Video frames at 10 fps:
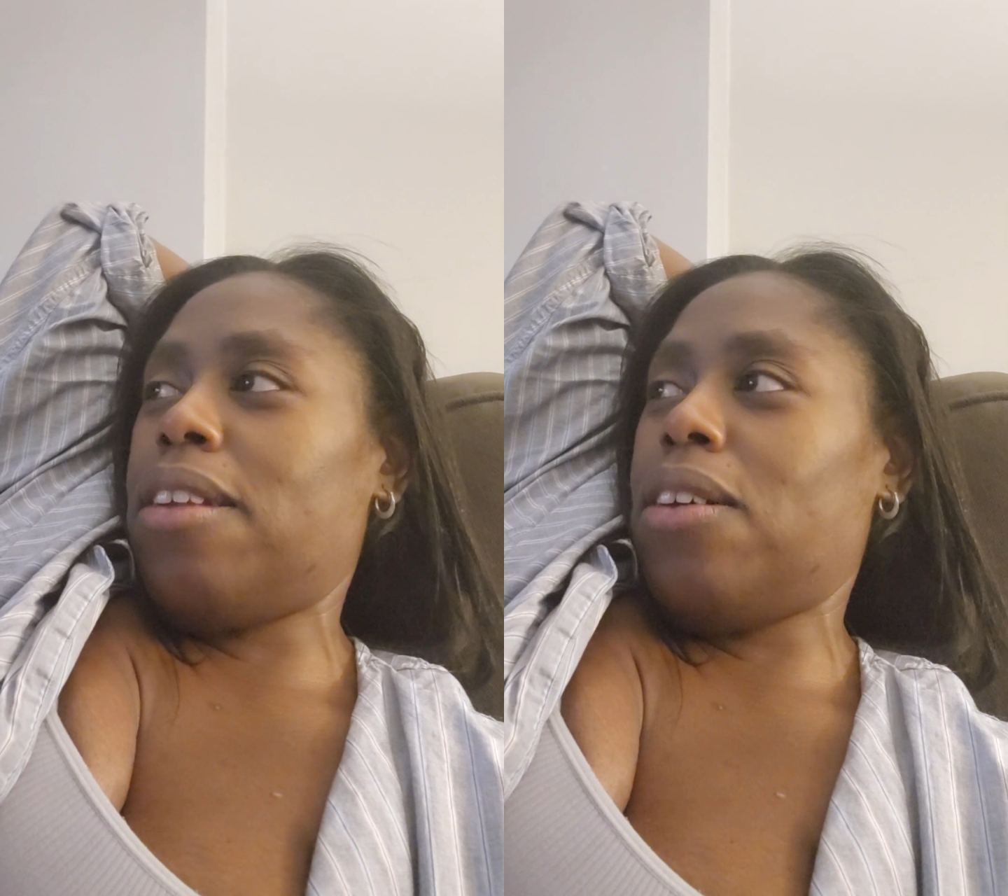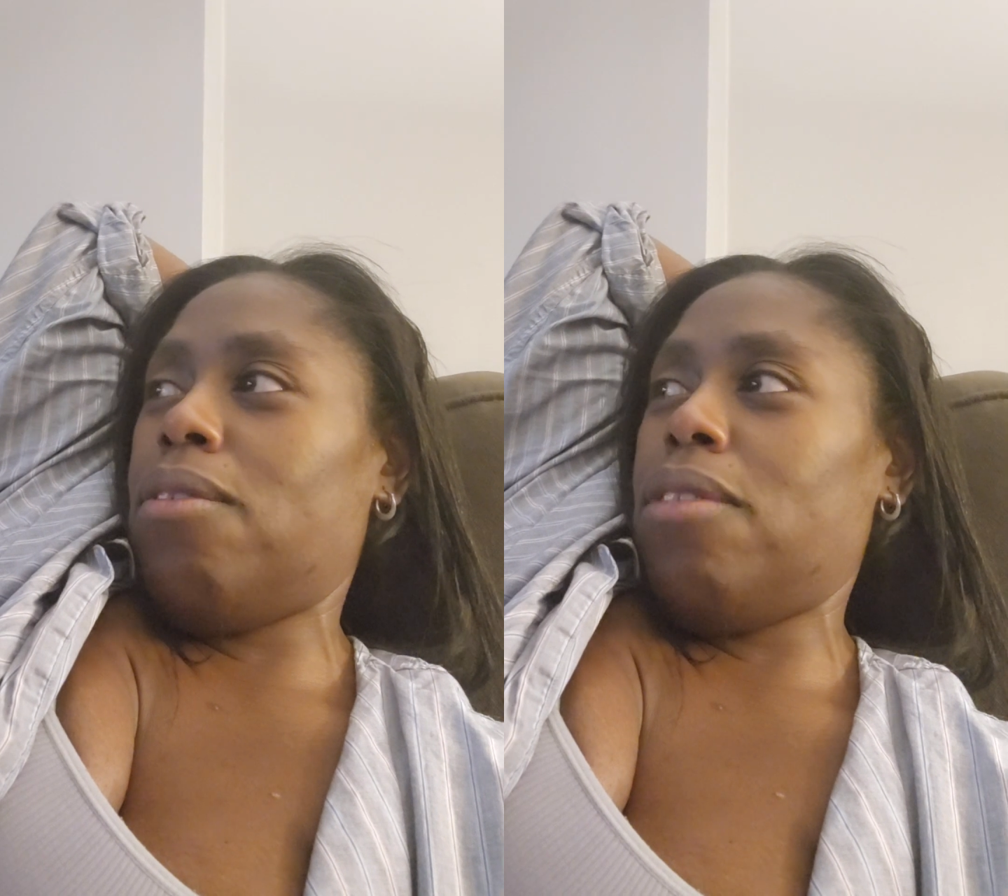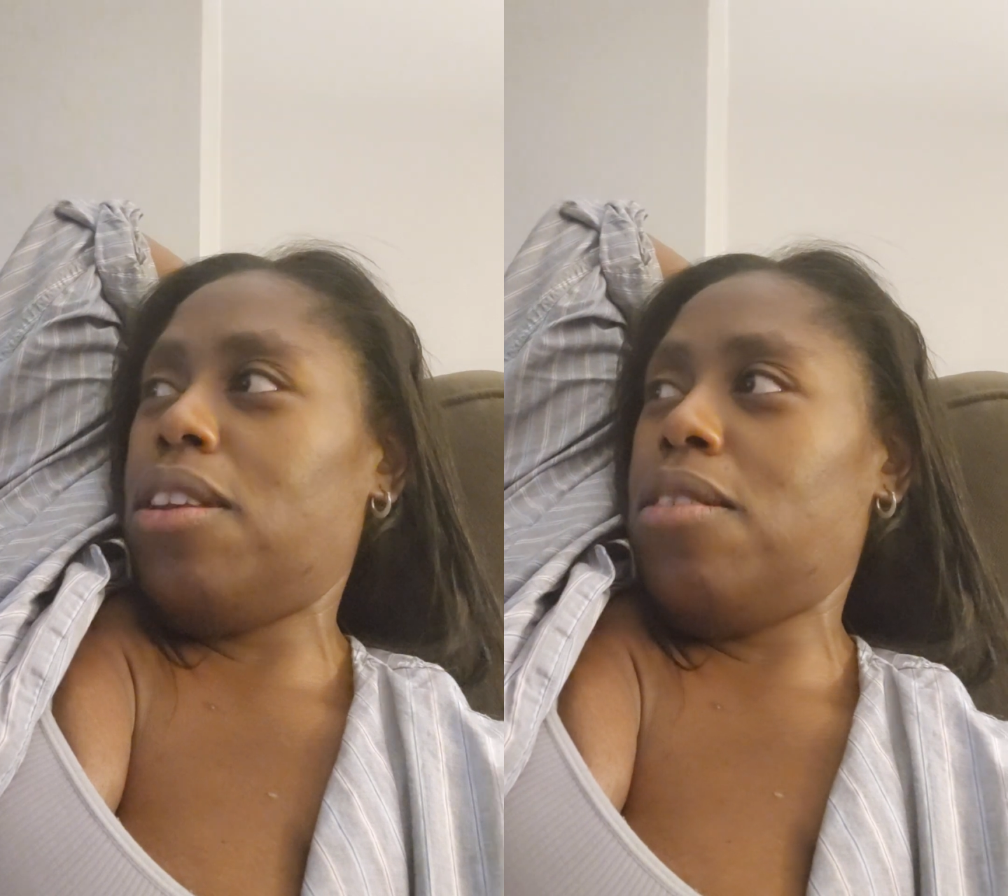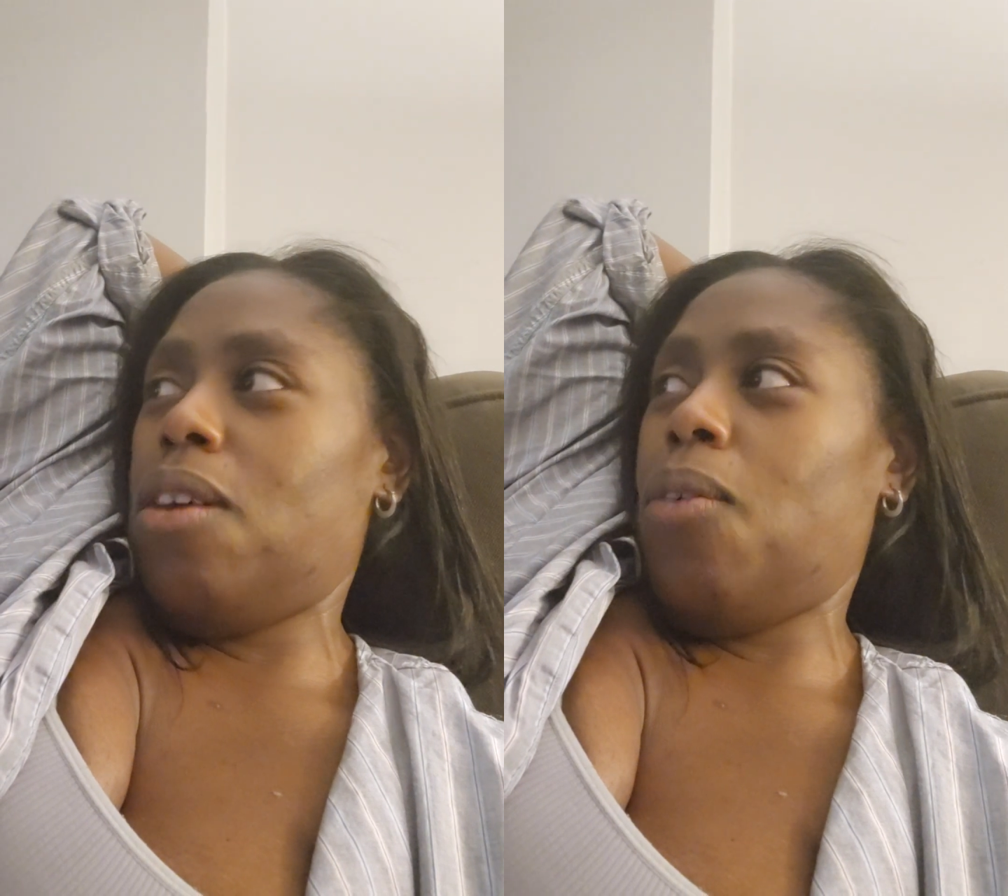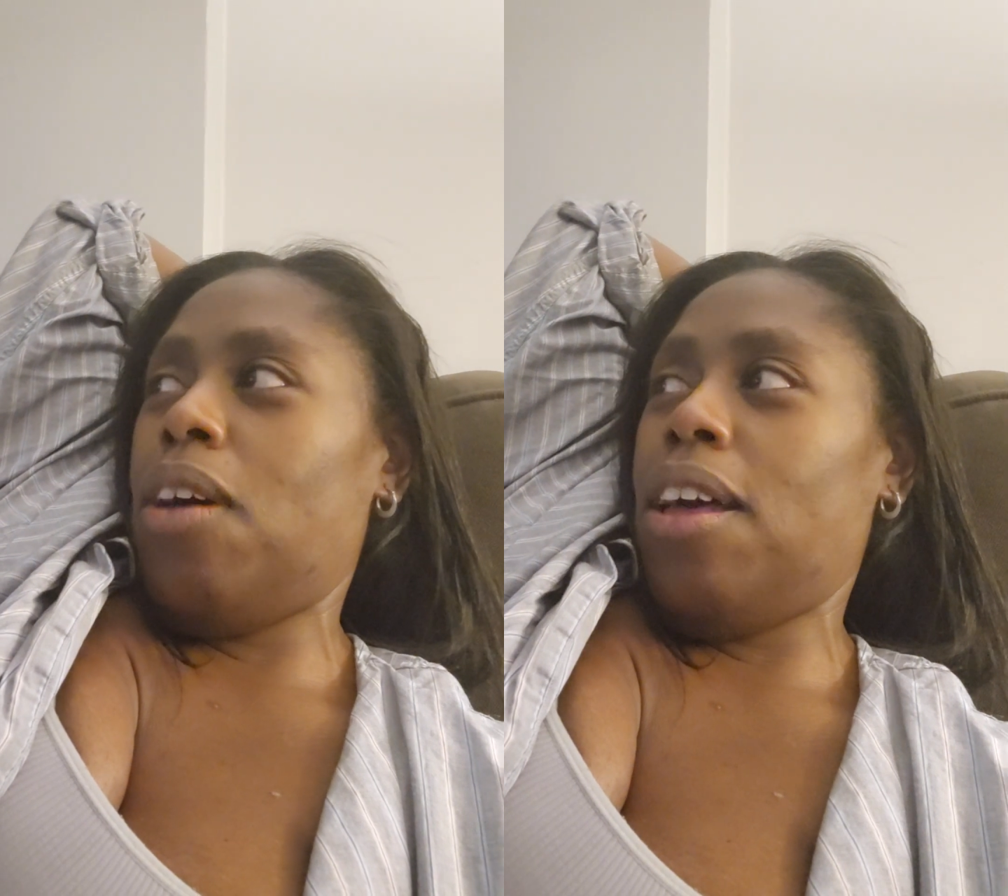So you
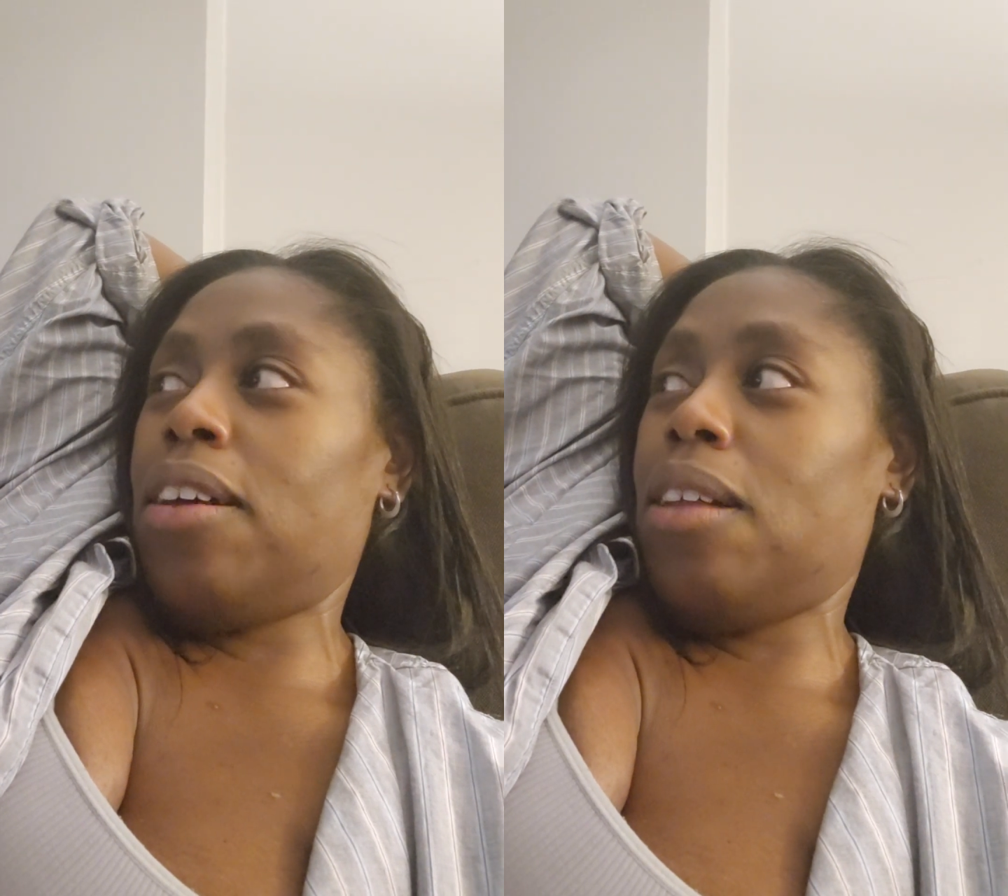know what?